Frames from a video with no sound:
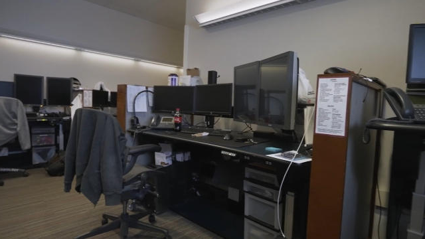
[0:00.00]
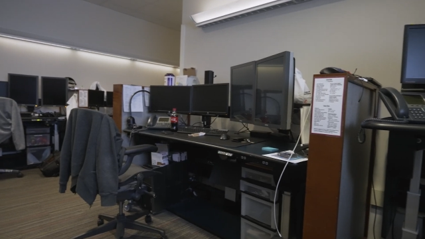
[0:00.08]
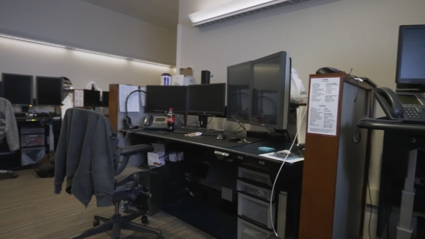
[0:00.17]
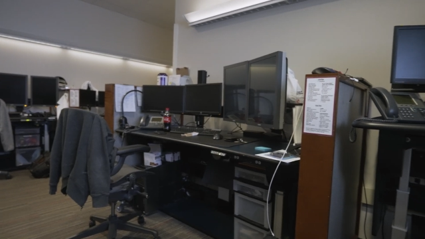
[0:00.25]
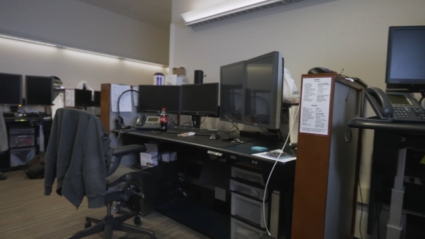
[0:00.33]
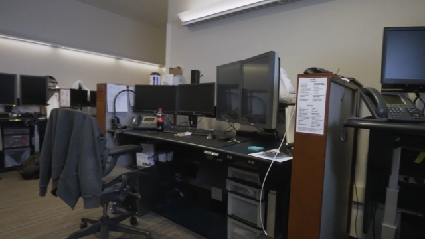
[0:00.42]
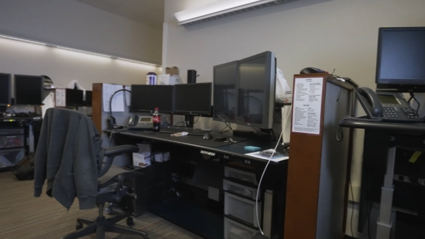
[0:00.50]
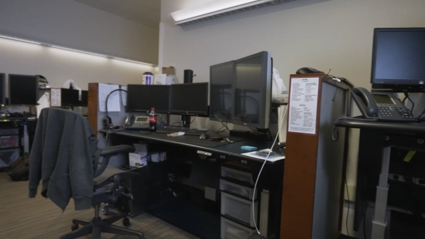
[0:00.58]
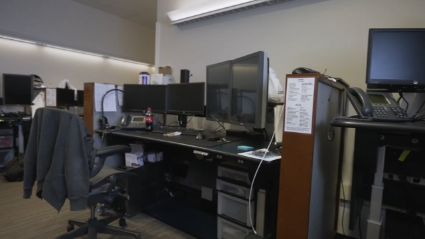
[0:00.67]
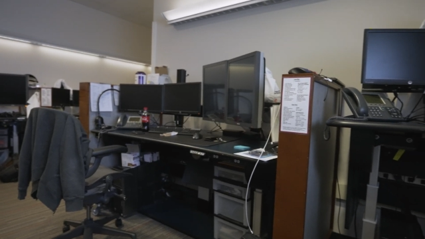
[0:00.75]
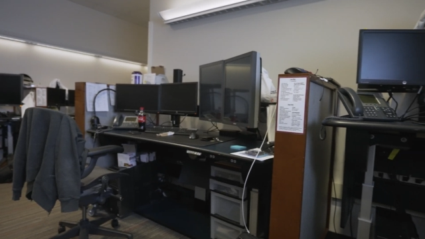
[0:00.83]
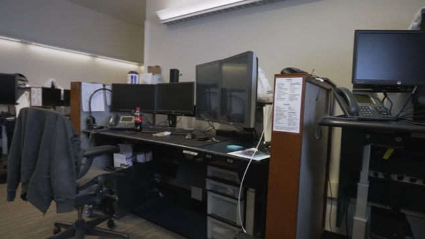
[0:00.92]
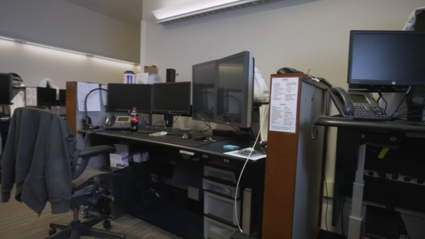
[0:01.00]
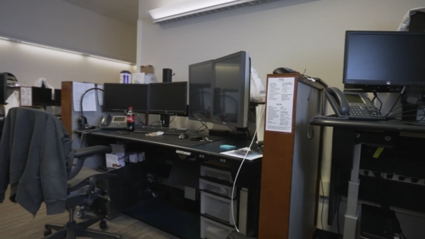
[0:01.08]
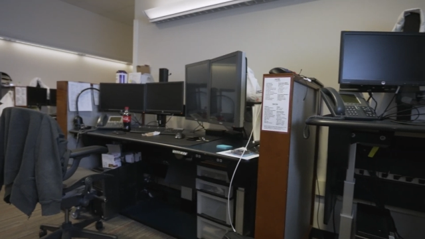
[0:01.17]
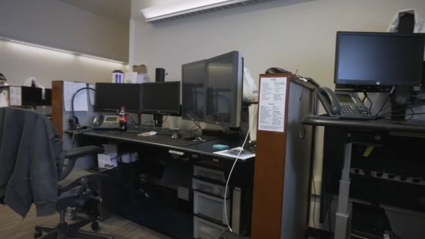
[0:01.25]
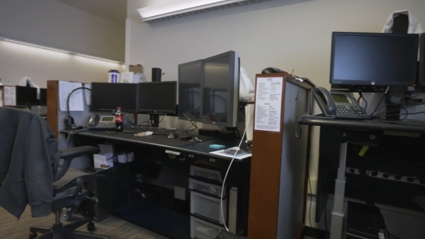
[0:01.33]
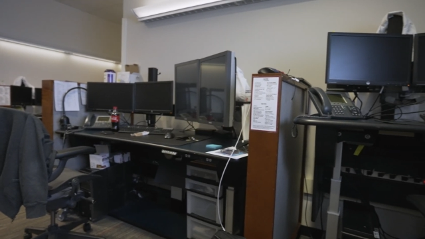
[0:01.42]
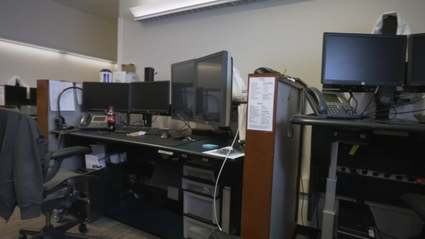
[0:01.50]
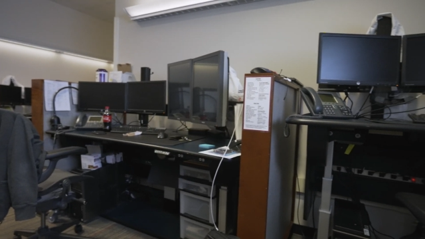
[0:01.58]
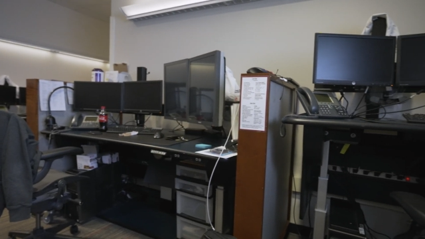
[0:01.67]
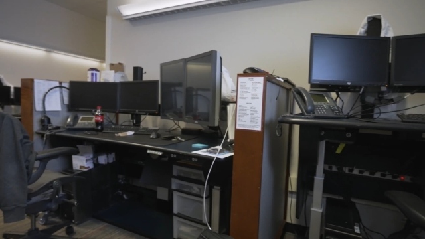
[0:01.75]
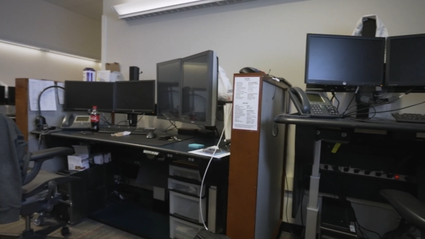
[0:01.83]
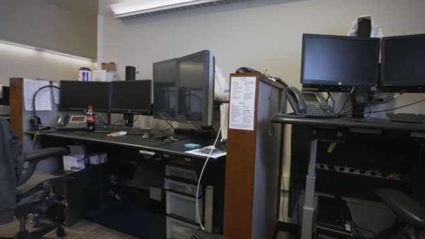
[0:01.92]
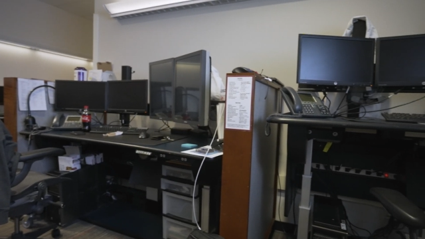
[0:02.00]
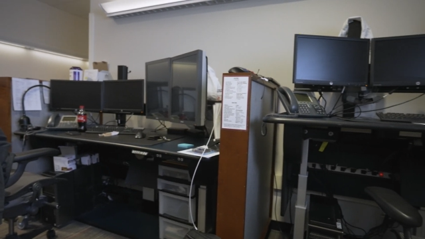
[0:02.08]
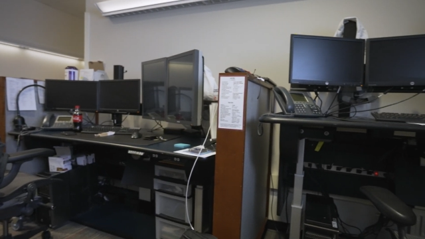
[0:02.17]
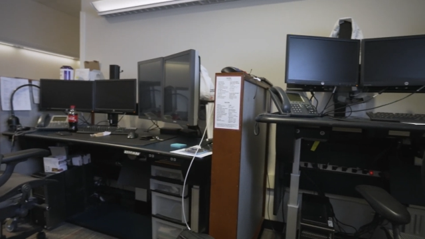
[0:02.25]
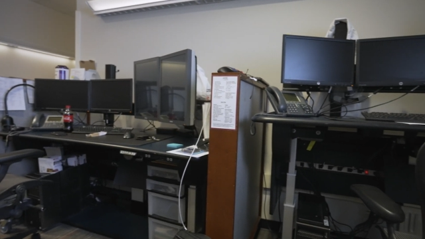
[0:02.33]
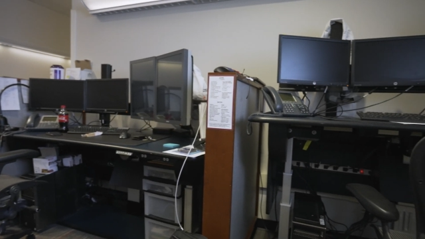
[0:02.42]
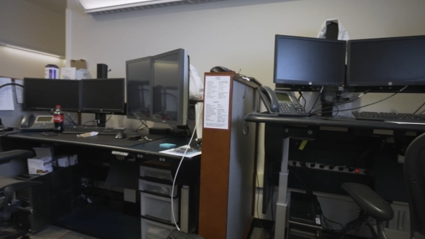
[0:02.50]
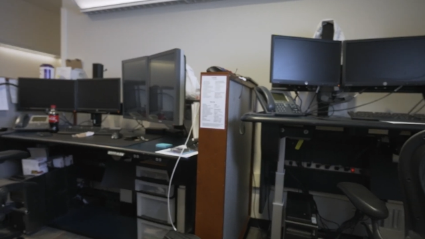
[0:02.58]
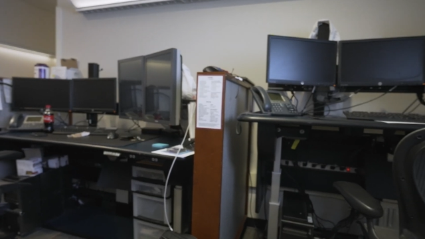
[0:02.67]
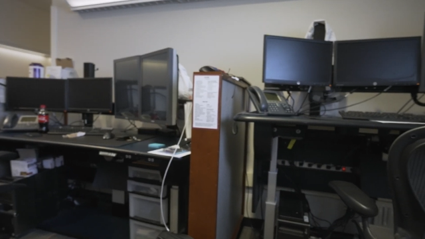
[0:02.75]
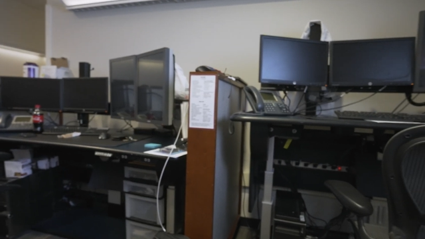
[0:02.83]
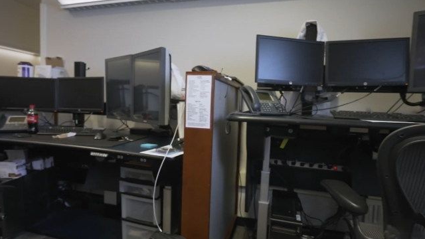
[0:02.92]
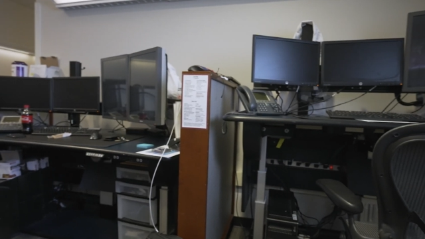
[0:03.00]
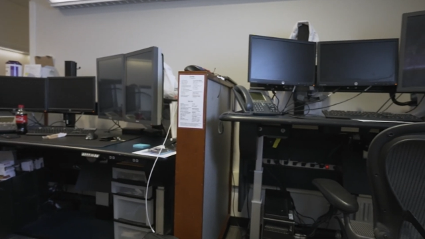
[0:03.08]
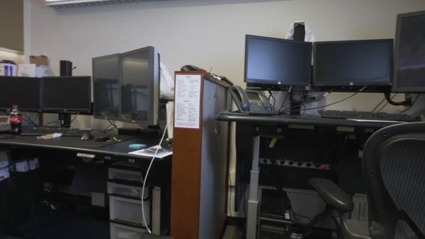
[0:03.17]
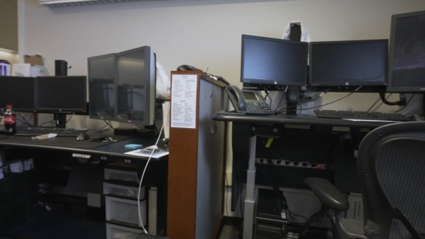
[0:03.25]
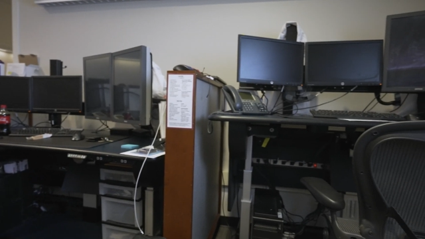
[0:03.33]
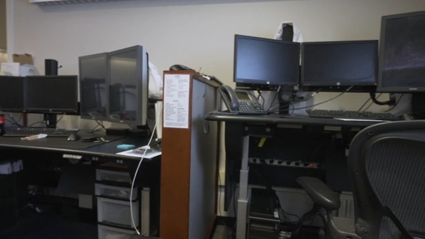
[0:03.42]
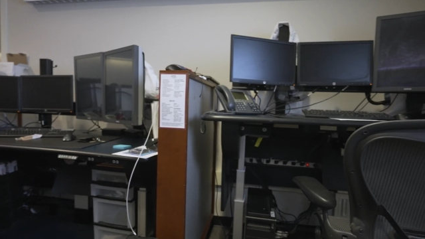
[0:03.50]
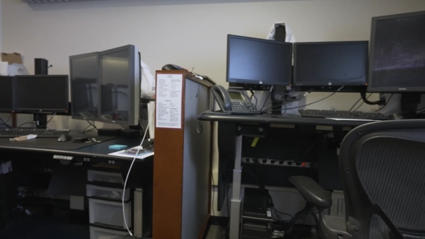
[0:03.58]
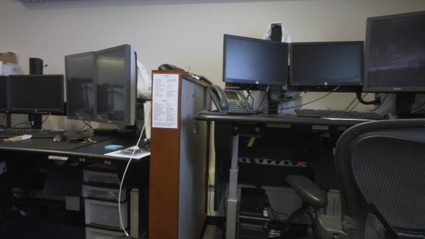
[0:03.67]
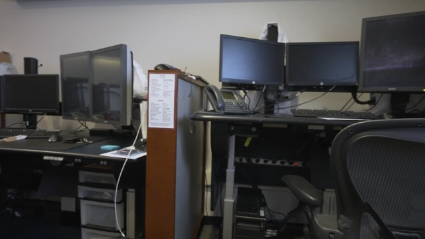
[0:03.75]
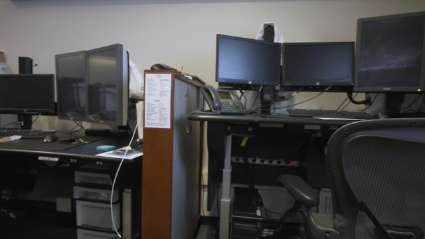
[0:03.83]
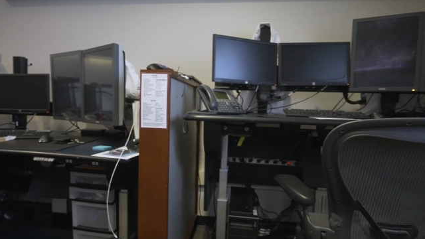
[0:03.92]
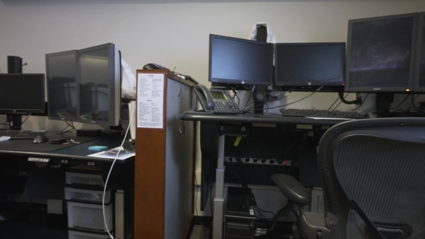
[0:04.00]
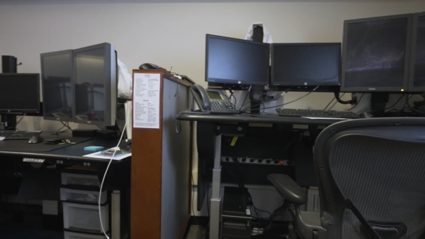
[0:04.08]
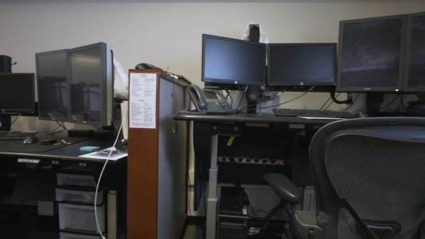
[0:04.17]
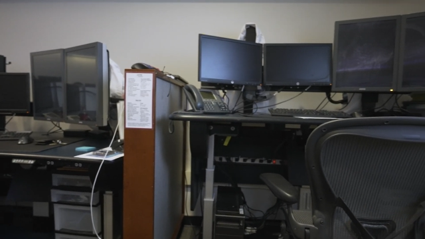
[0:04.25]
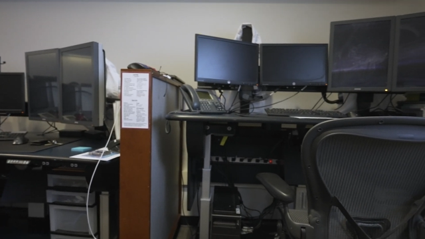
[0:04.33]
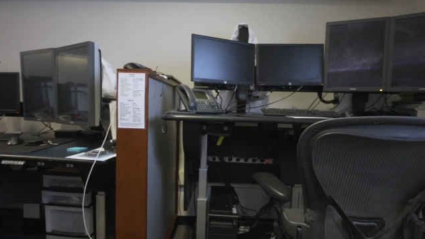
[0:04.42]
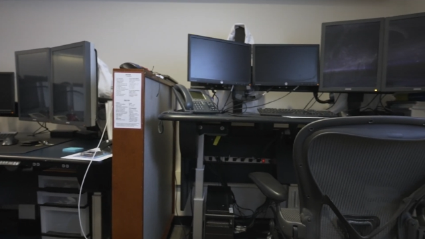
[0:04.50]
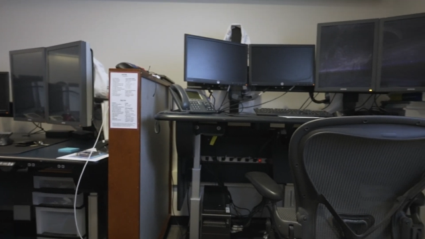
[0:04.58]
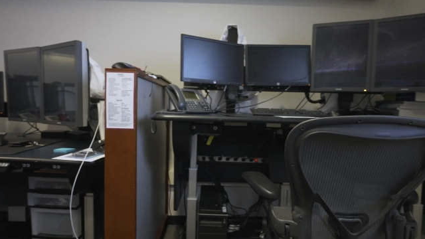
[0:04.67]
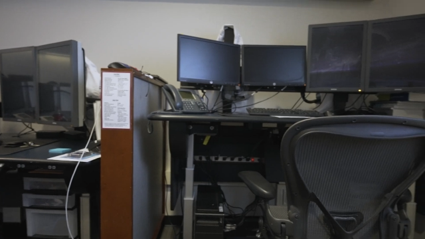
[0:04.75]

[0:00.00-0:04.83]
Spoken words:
(no speaker visible)